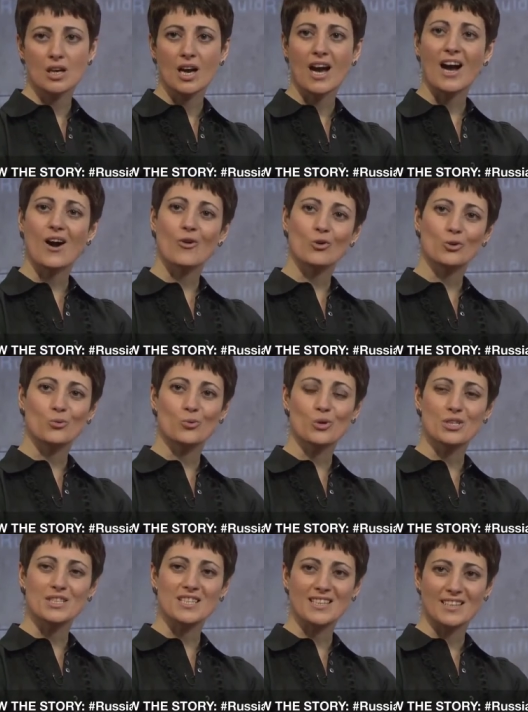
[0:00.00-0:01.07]
how it
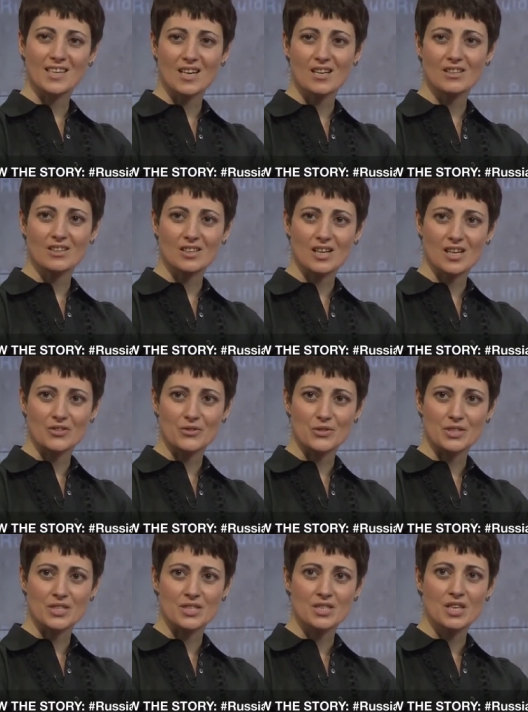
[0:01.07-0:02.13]
works in other
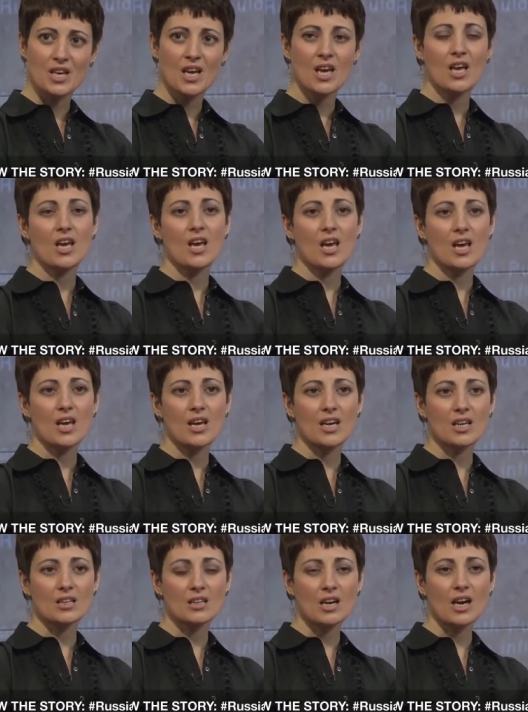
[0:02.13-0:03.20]
countries. Mm-hmm.
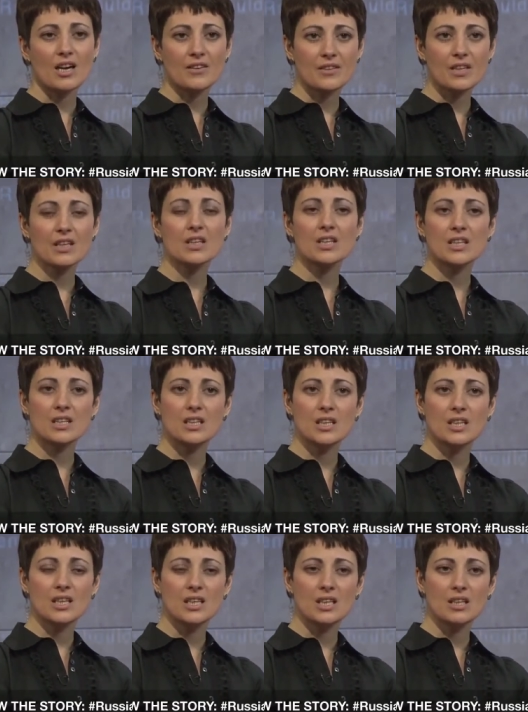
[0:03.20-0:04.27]
And I think that
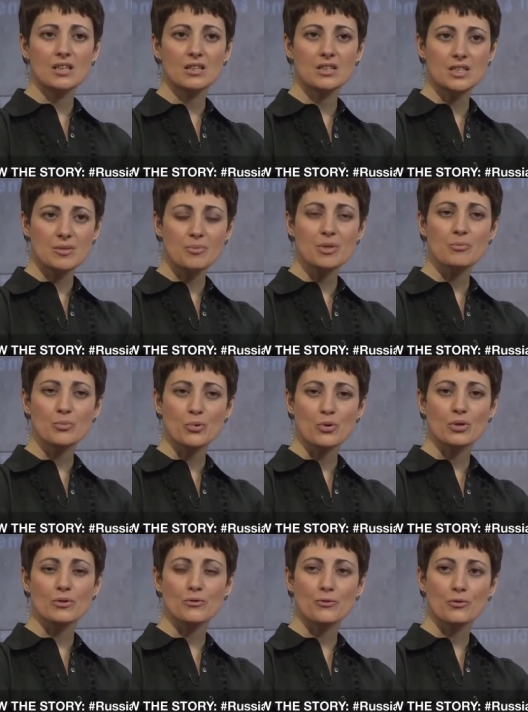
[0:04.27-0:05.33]
the tipping
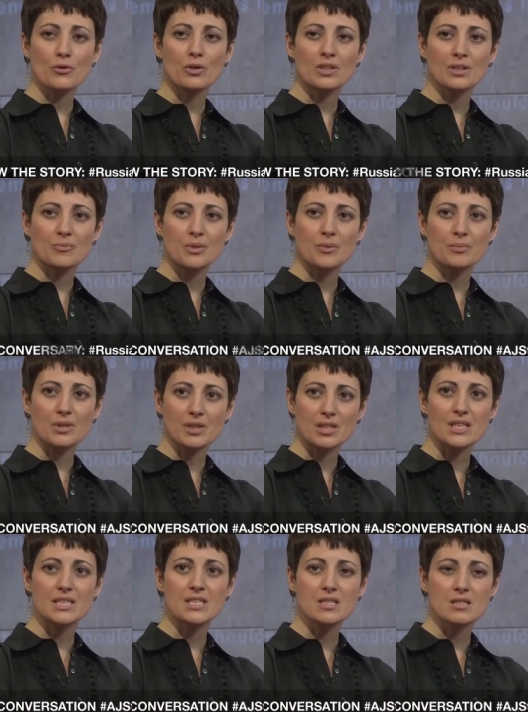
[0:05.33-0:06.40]
point for the people
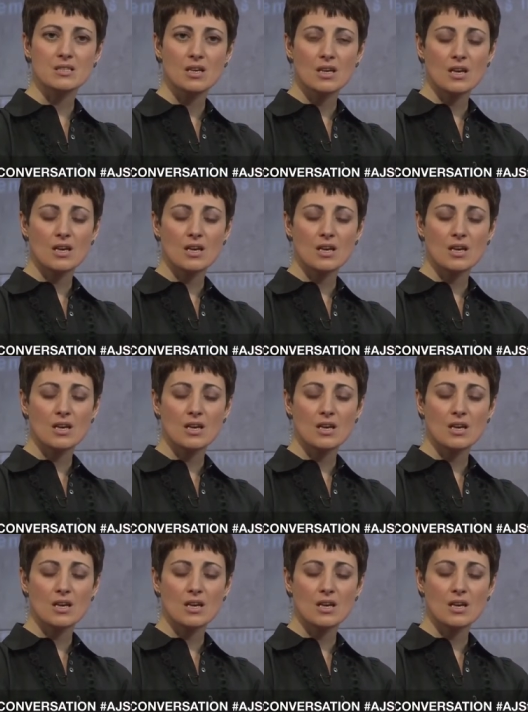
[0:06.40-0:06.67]
this